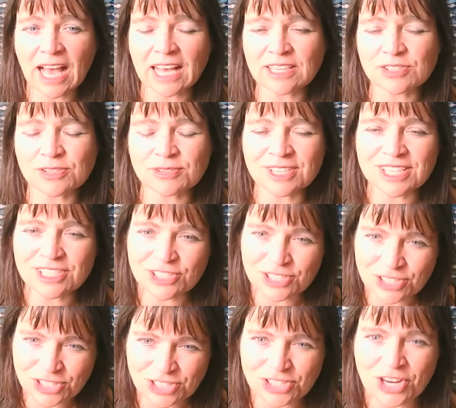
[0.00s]
And so this
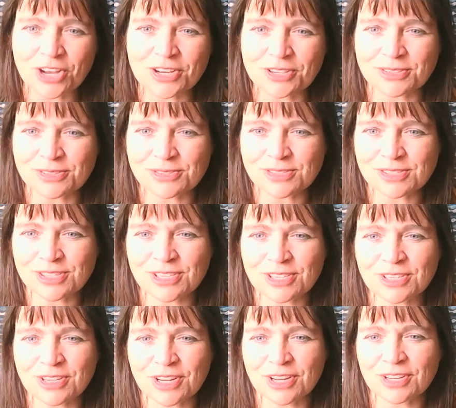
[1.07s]
just shows,
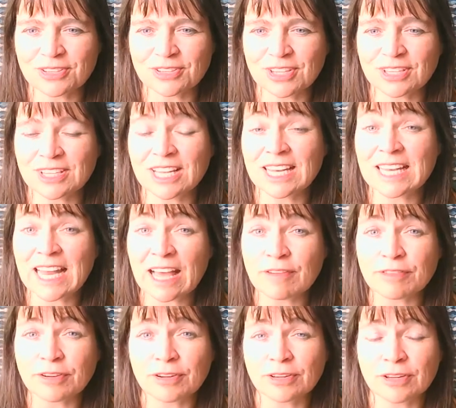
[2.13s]
the
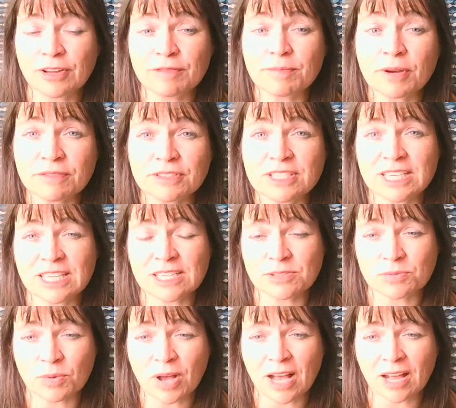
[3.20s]
level of poverty
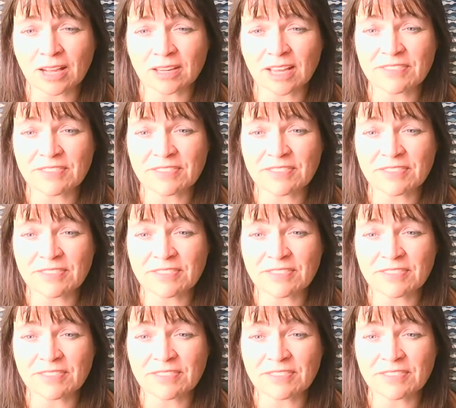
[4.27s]
as well,